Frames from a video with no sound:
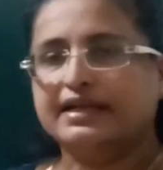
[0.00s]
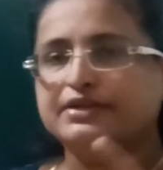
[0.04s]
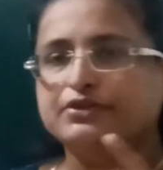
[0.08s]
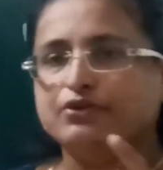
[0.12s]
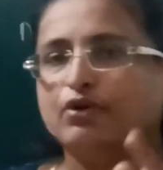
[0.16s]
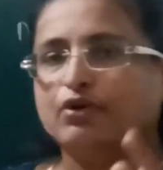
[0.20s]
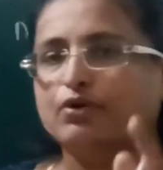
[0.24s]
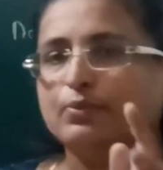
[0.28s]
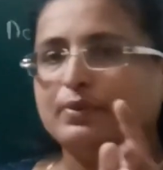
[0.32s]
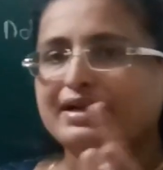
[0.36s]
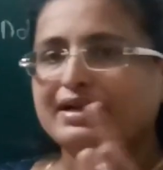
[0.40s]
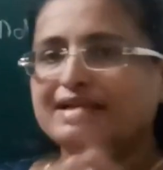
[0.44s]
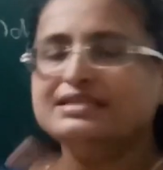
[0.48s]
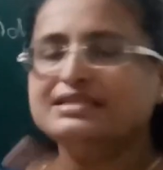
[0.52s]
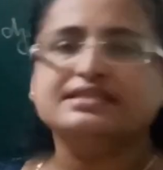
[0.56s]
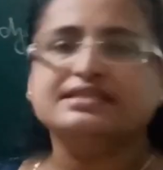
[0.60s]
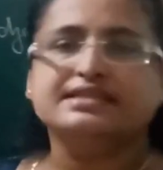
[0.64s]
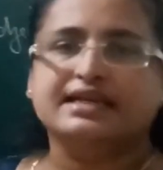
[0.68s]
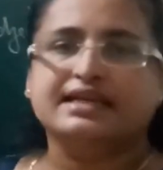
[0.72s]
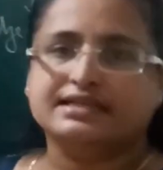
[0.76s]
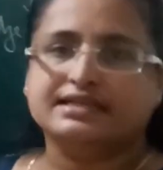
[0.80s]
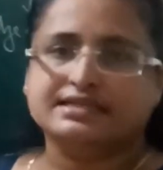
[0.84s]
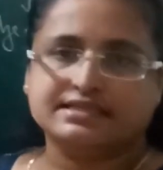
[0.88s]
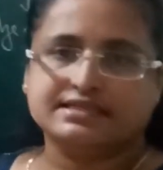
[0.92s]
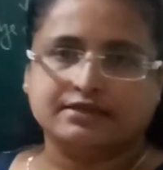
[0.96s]
It always
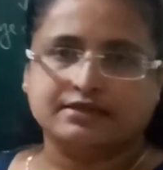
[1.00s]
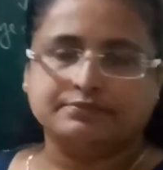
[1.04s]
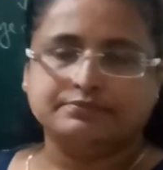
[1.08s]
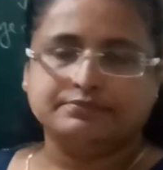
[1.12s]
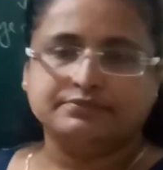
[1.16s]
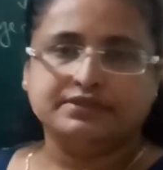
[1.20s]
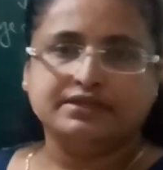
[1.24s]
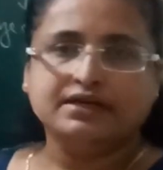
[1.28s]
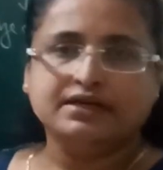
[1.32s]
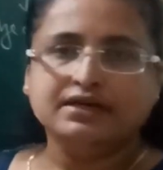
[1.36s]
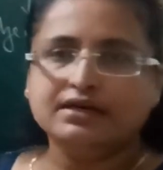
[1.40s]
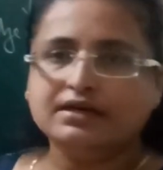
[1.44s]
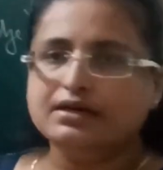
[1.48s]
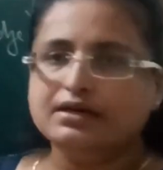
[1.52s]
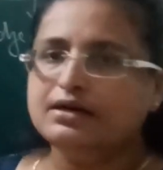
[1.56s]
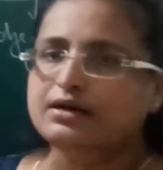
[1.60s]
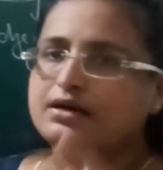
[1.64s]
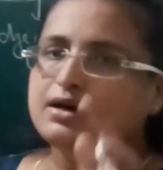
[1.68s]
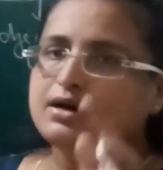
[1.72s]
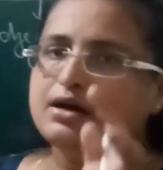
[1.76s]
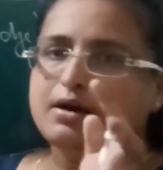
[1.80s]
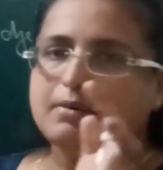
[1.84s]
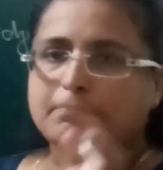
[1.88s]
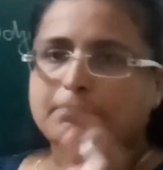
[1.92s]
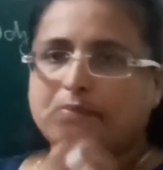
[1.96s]
takes up the
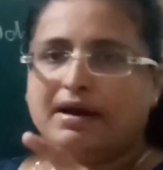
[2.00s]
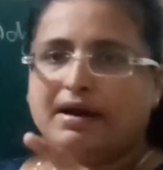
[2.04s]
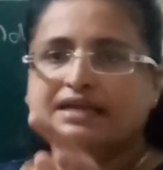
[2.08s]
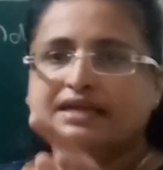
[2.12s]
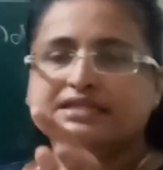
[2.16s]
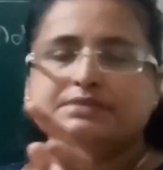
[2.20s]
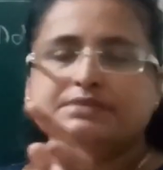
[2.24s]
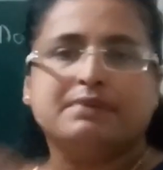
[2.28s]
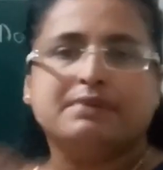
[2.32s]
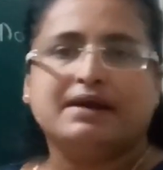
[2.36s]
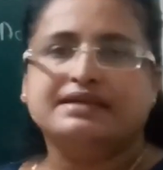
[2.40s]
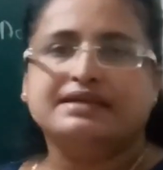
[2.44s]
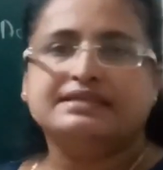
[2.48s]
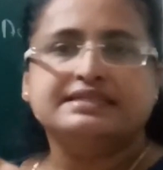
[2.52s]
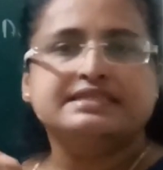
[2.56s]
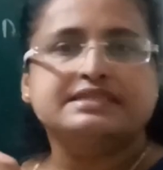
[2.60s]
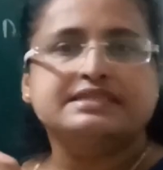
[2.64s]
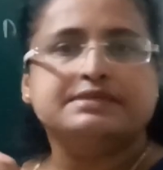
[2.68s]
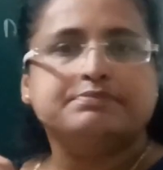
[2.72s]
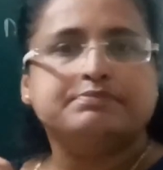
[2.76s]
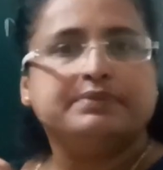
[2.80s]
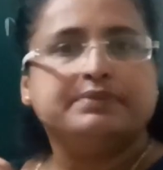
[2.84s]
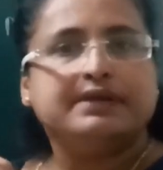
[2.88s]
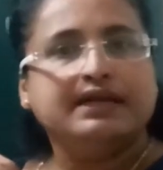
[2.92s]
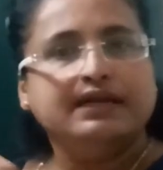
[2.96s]
past
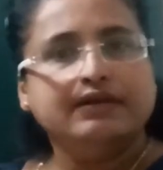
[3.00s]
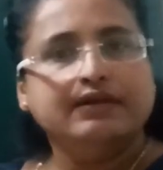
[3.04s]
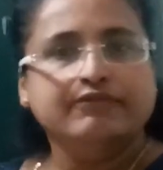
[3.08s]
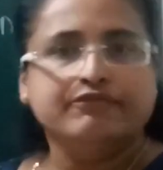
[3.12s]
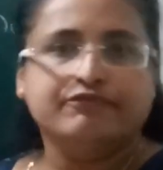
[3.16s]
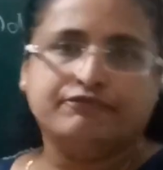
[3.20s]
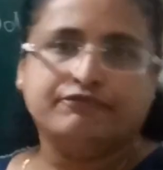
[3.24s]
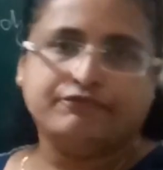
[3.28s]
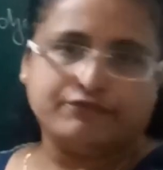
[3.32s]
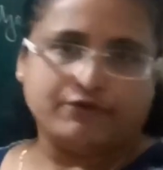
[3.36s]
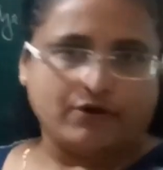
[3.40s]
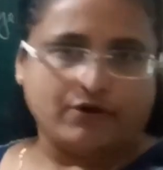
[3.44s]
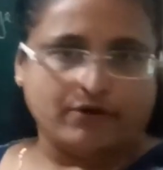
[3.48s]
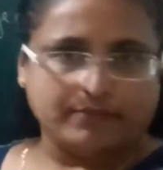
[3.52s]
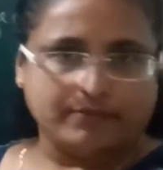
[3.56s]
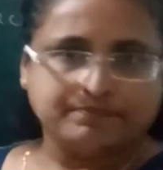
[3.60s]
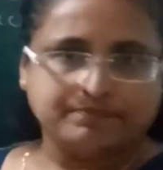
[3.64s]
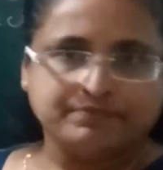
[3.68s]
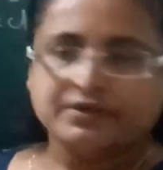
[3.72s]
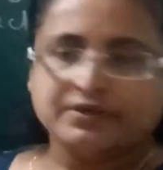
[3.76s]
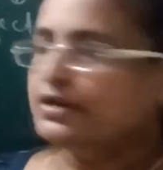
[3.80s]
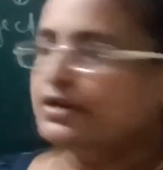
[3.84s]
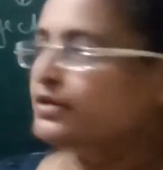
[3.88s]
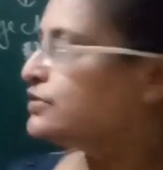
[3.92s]
participle form.